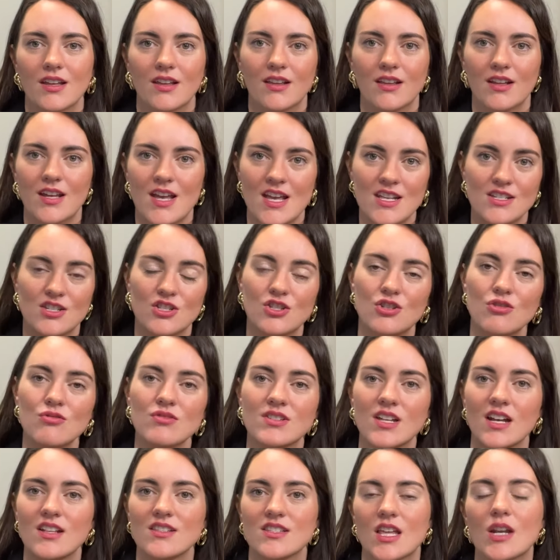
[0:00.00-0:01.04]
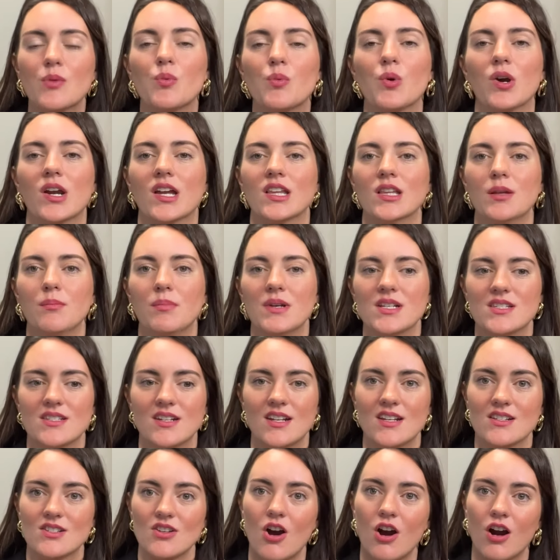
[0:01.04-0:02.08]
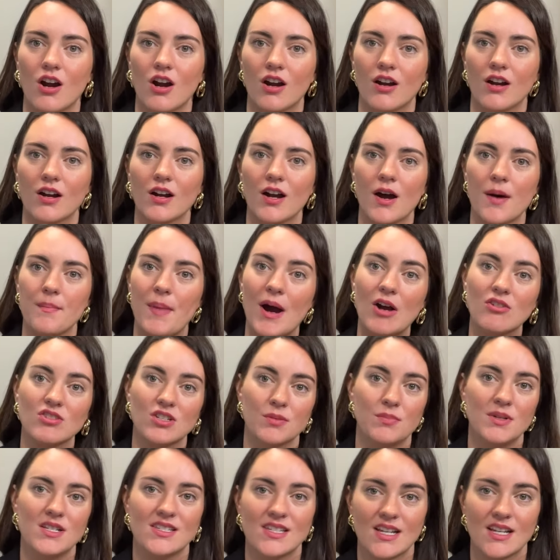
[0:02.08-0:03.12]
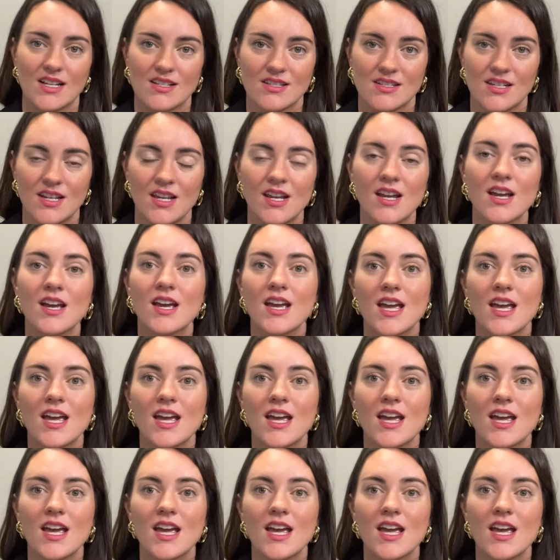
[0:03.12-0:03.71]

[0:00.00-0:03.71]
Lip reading: His 2 sons that work in the business are about to be 60.